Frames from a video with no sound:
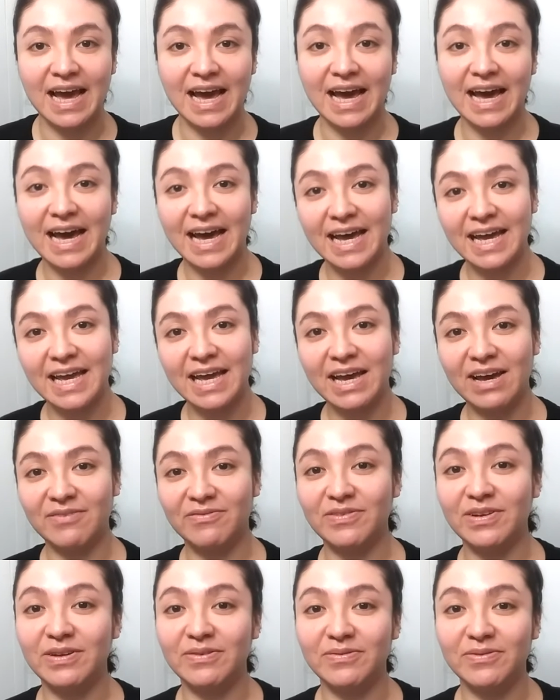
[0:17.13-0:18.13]
I have
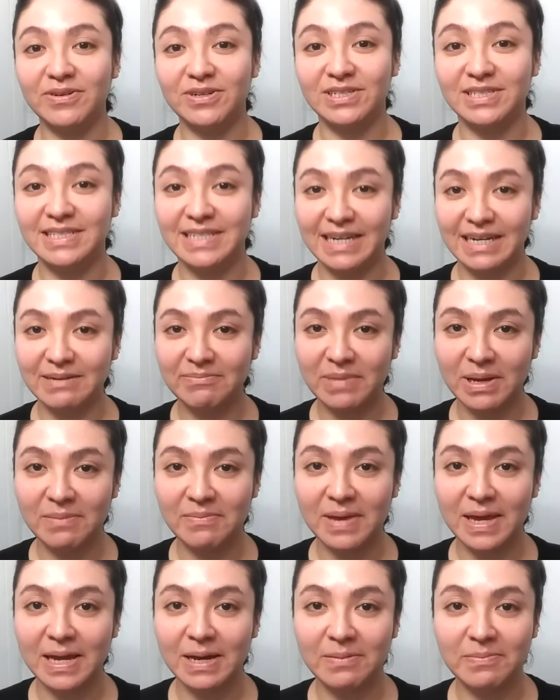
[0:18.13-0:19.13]
never done my
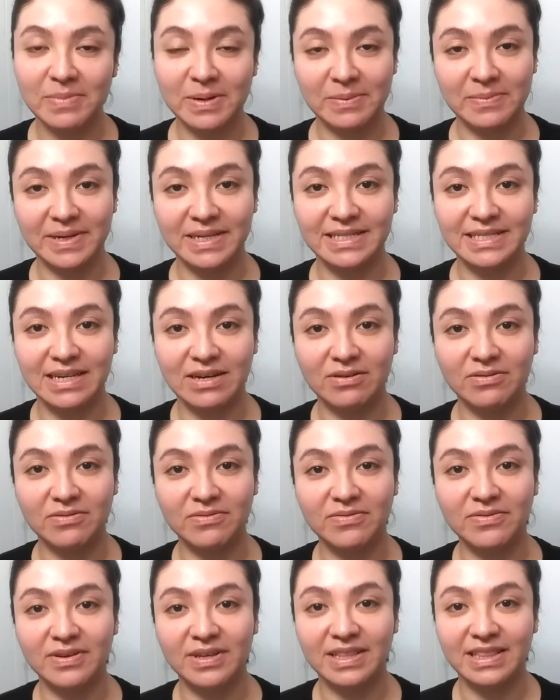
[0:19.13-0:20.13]
makeup by
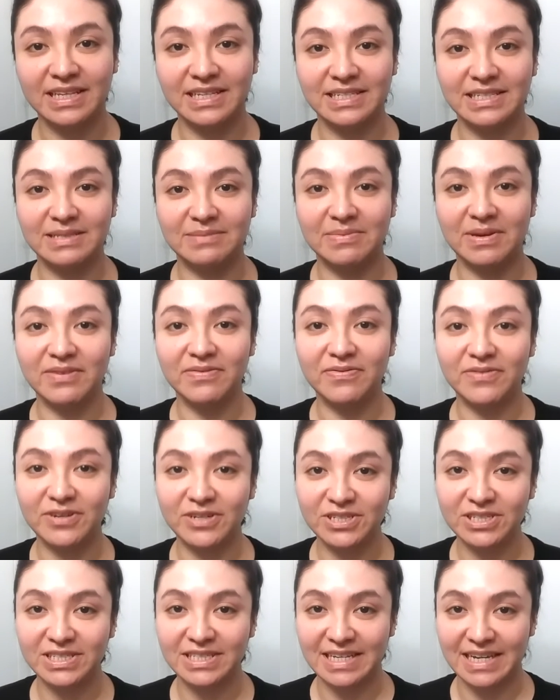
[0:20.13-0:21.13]
myself. This is my
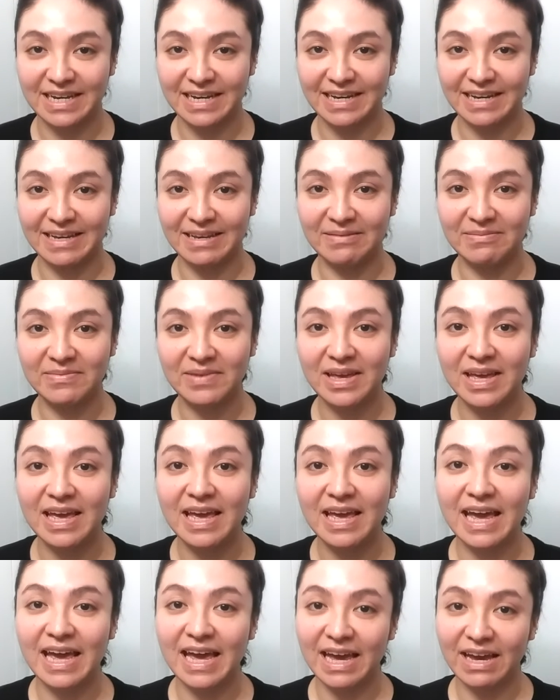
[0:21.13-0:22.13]
first time
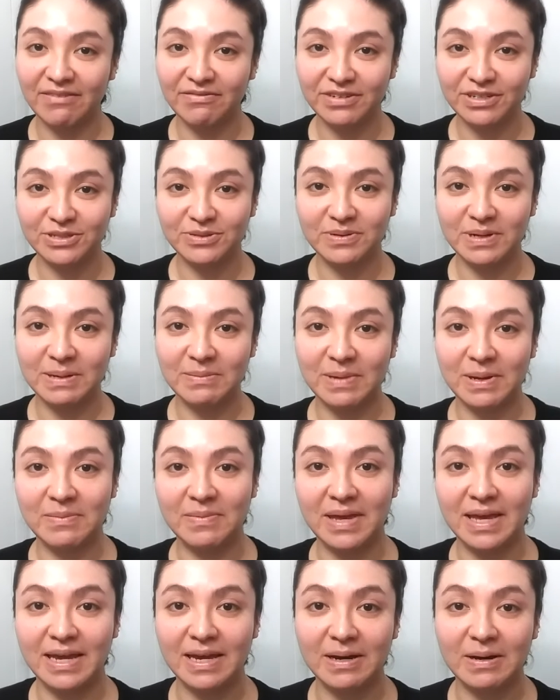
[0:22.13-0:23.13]
ever doing my
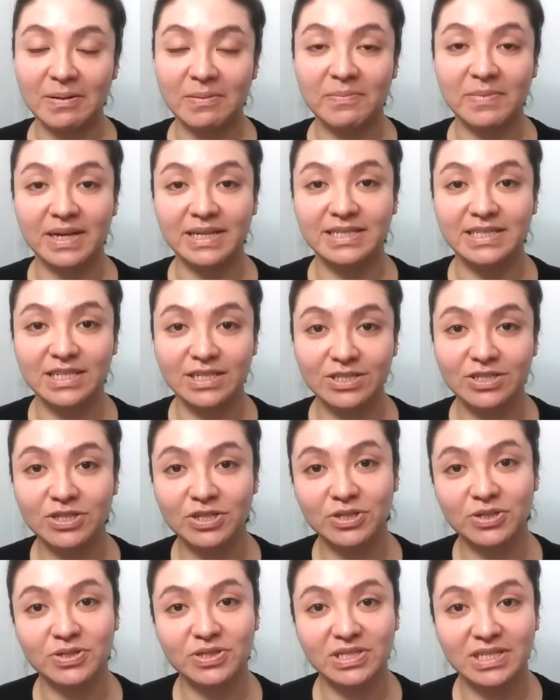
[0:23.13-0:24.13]
makeup. My sister
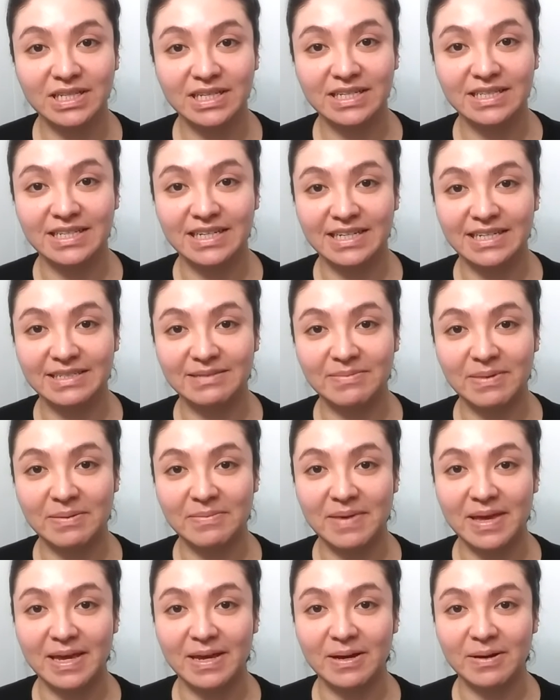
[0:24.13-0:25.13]
usually does my
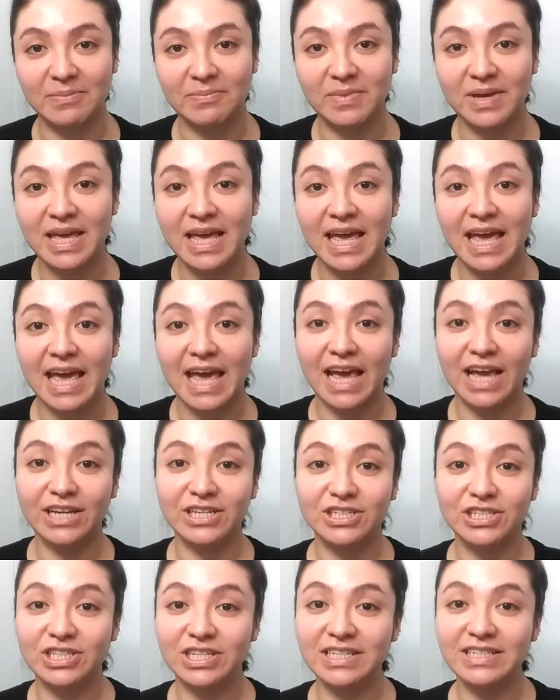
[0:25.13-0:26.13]
makeup
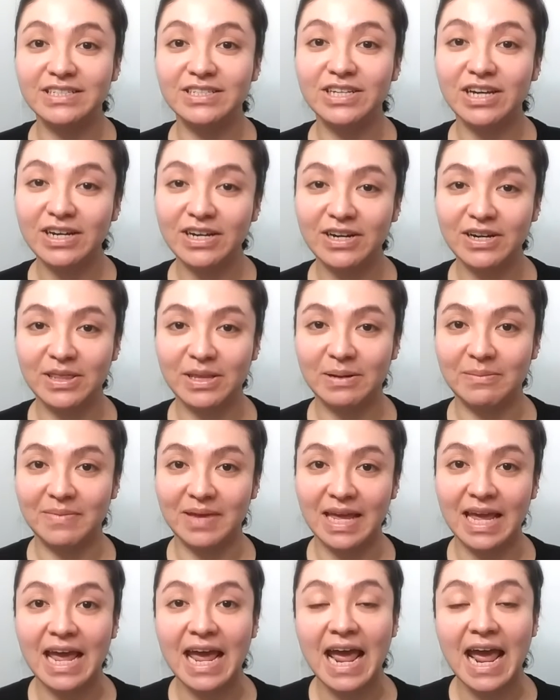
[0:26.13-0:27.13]
and she's younger than
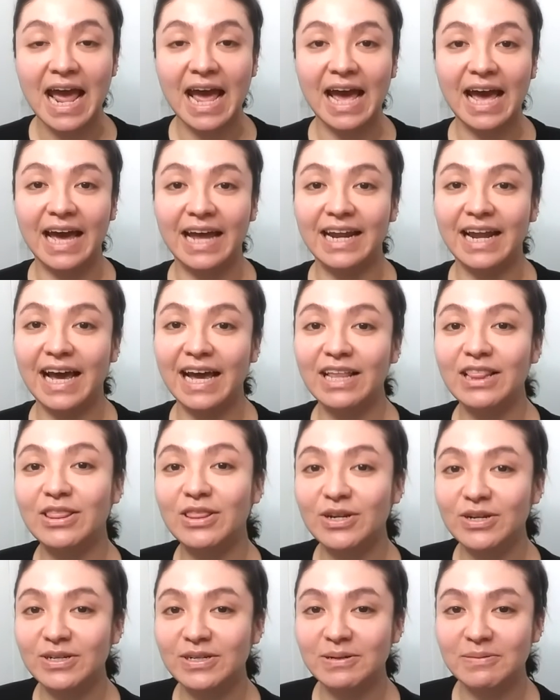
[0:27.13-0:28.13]
me, and I
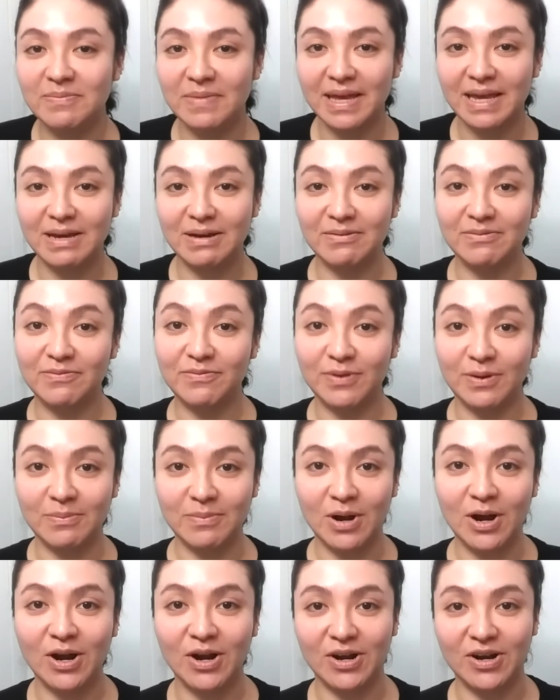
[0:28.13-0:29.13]
learned makeup
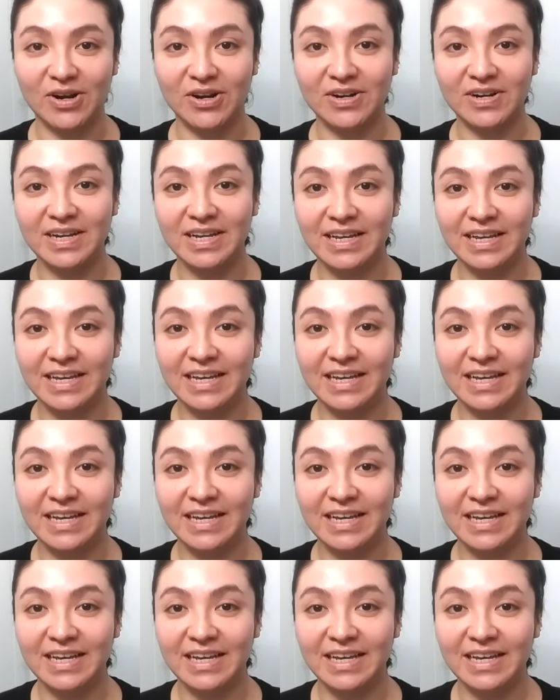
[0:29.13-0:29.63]
from her.